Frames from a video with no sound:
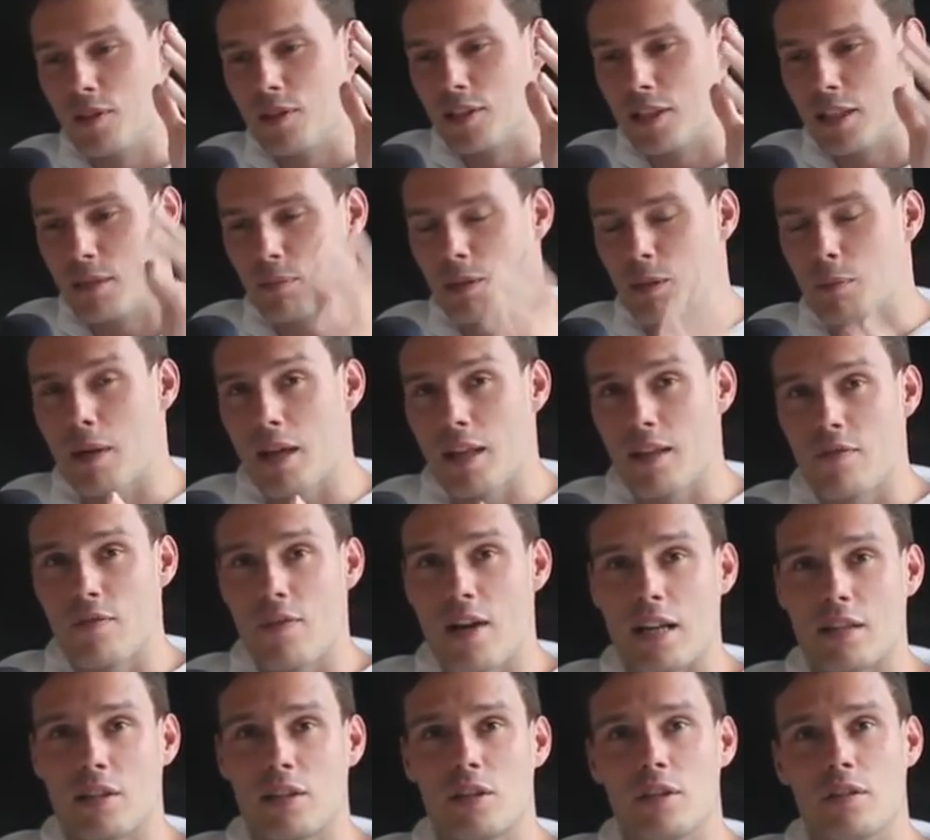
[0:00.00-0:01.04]
simply by the
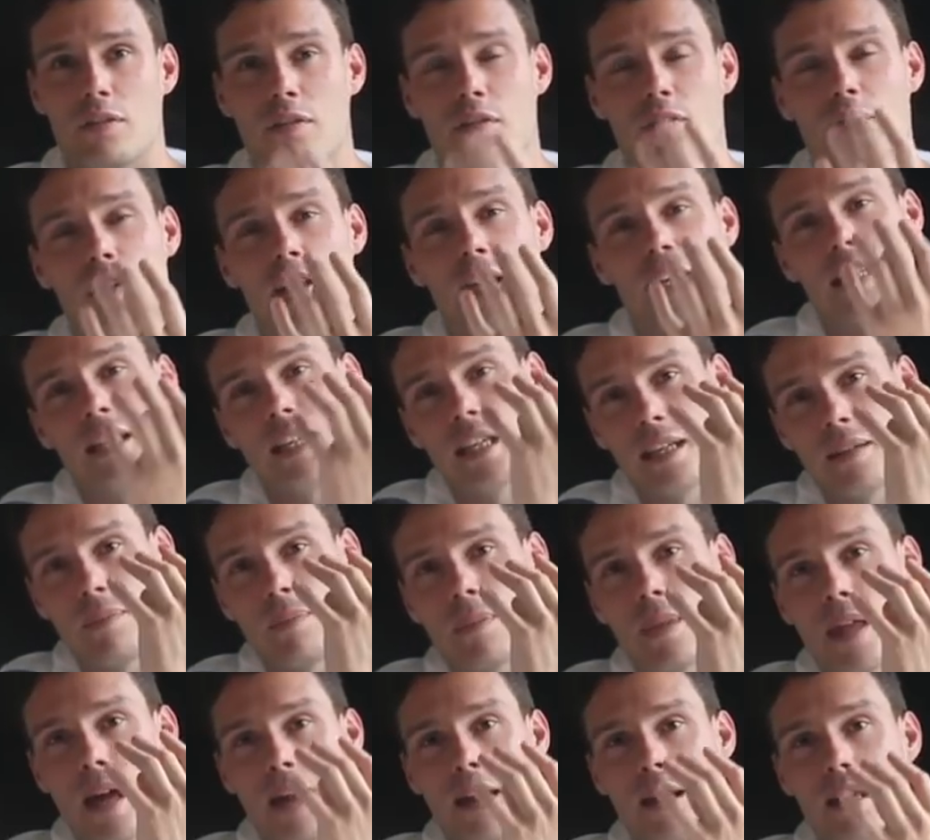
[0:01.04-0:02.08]
fact that you're feeding
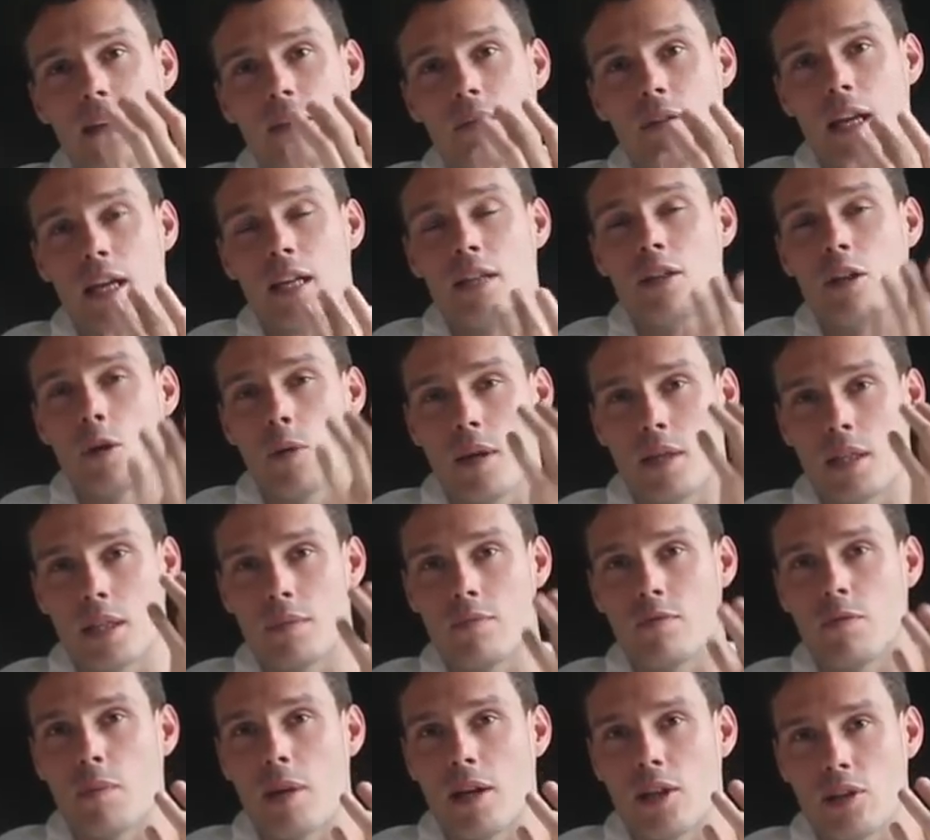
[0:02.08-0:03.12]
that incorrect
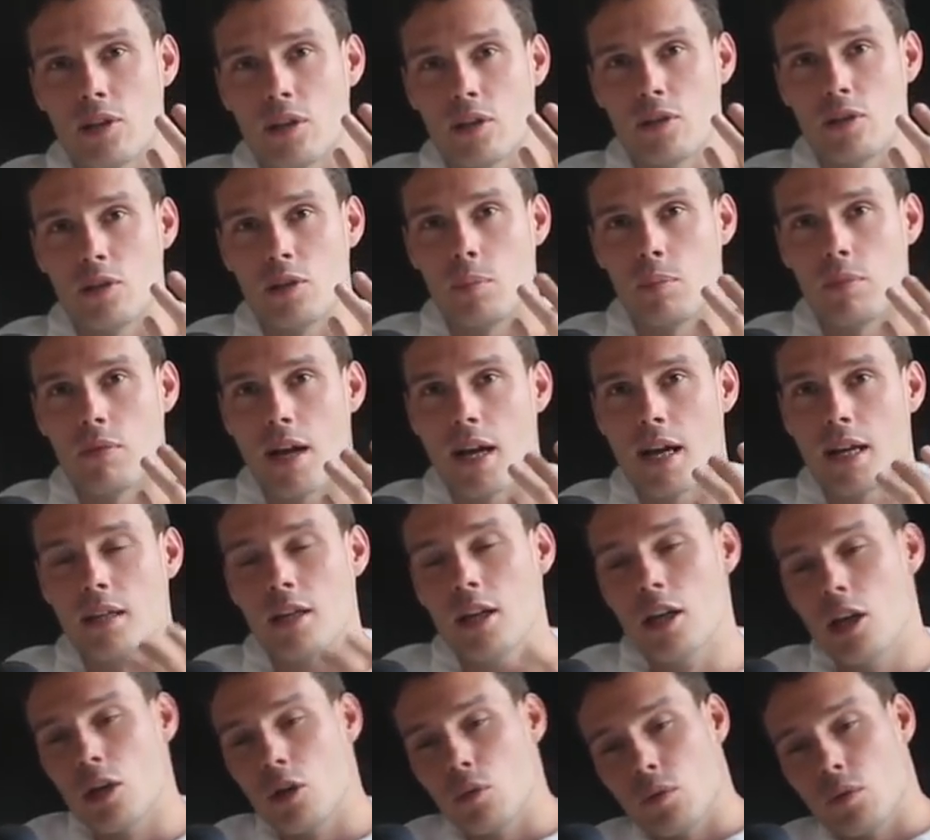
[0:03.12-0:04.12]
information into your brain,